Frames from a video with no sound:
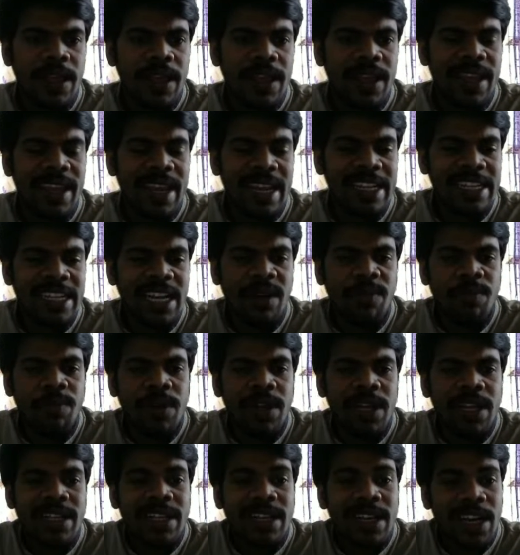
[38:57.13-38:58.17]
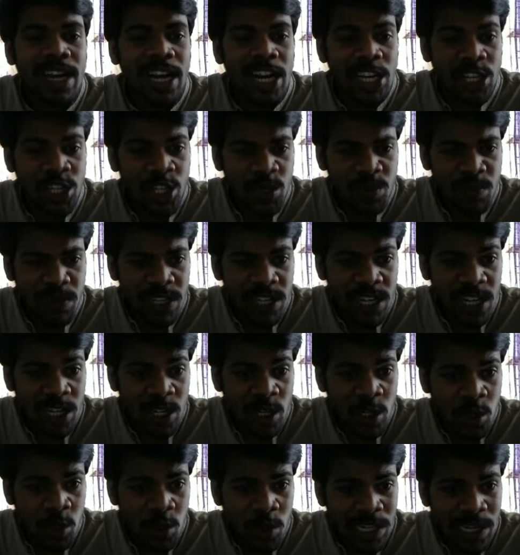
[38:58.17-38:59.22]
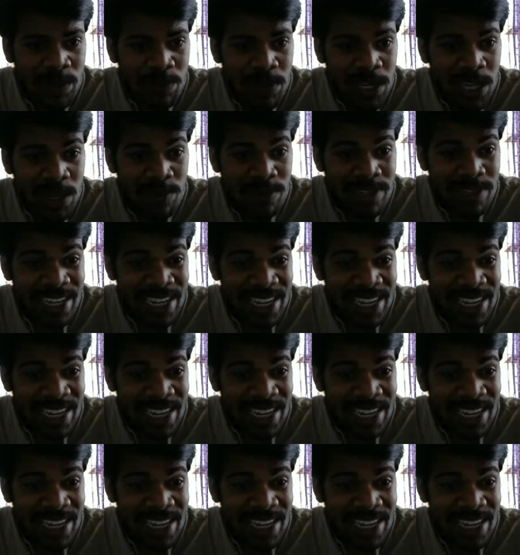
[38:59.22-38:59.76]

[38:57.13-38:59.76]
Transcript: example as calcium is also sometimes